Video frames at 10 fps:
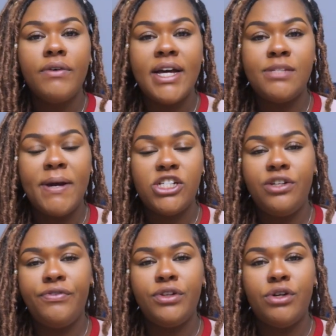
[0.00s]

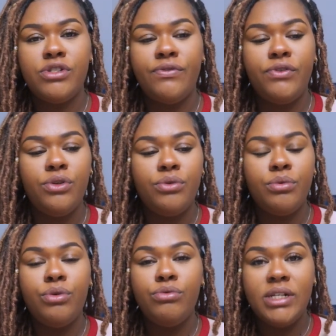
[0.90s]
especially for those of
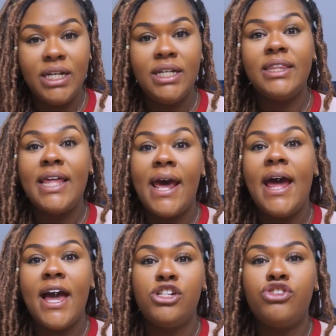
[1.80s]
you who need
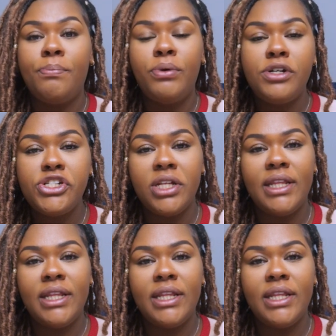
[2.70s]
that extra push